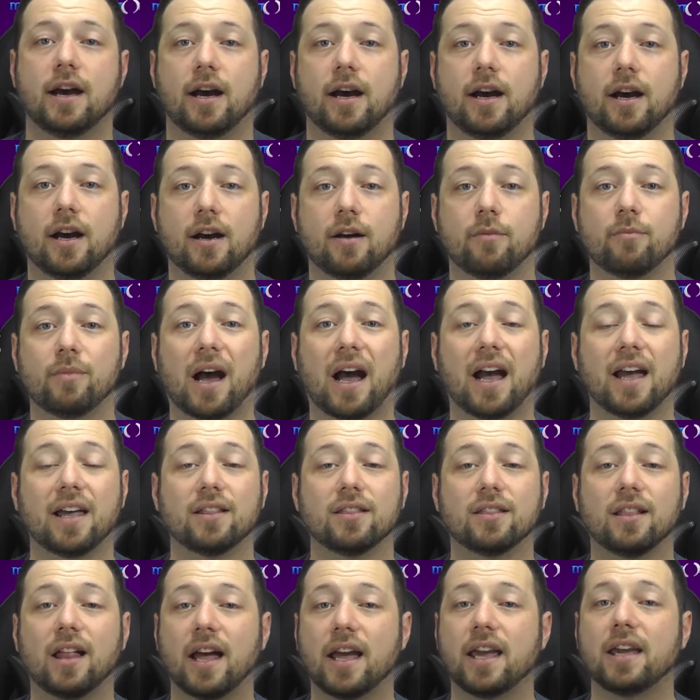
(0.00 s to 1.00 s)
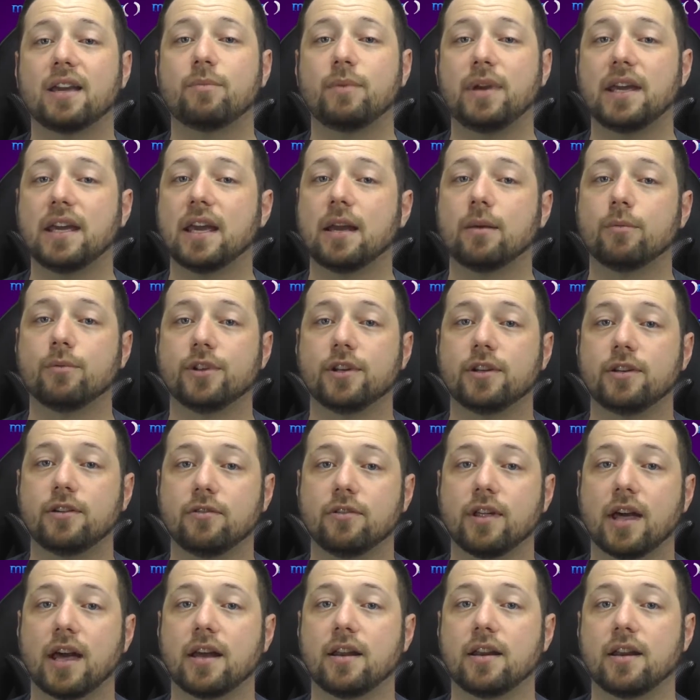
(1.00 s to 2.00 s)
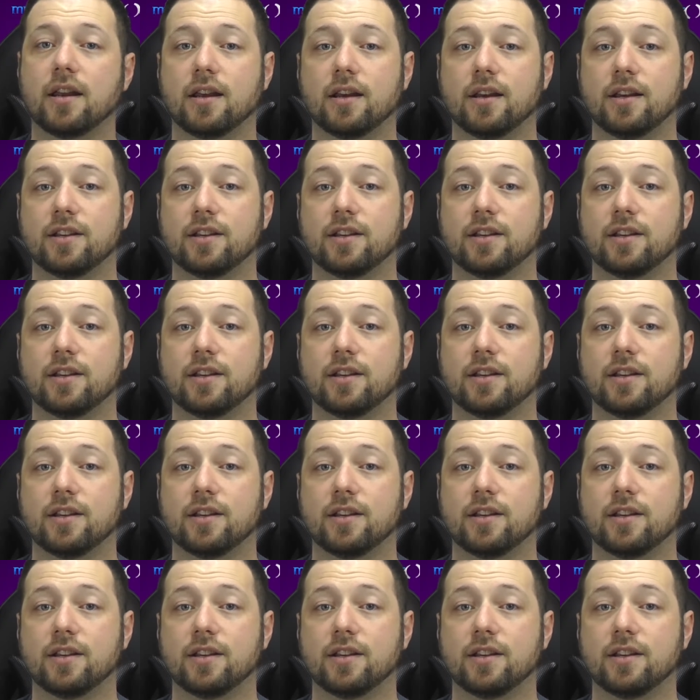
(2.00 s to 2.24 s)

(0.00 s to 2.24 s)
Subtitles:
I like being able to do that,